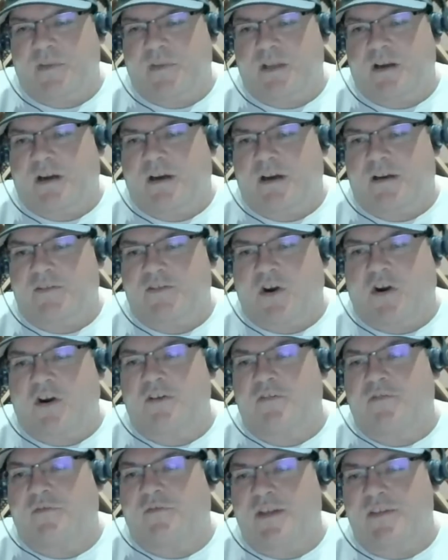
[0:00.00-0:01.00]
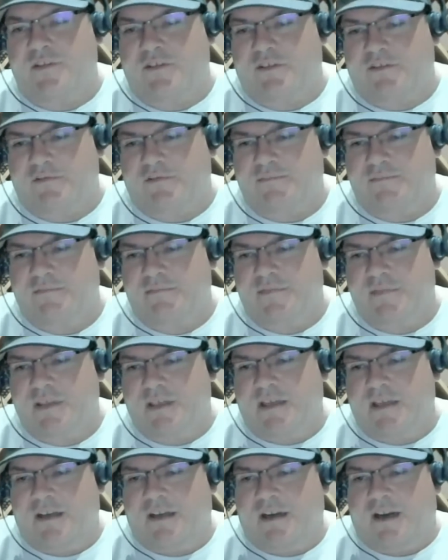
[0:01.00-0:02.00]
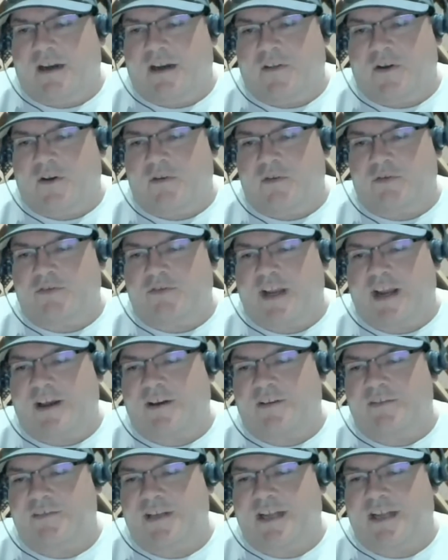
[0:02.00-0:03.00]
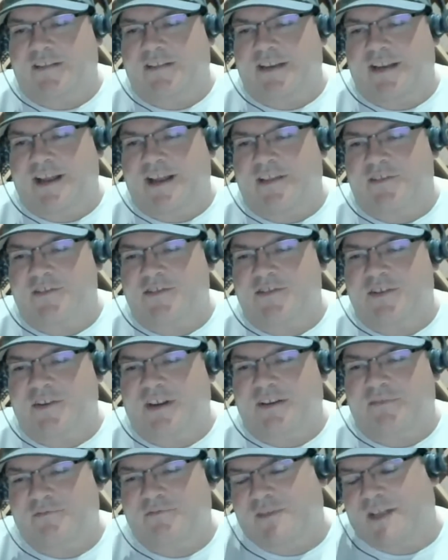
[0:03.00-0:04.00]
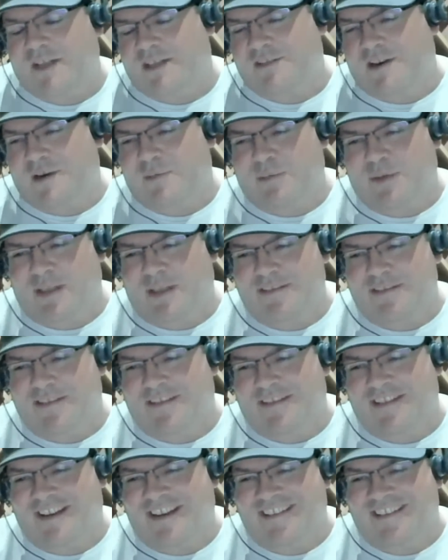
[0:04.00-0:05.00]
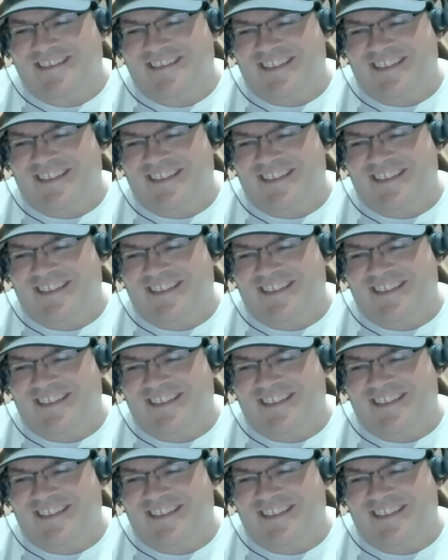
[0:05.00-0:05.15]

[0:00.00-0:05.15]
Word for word: uh, tarred and feathered. Uh, the whole yeah. town got together, to, and that's not a pleasant thing.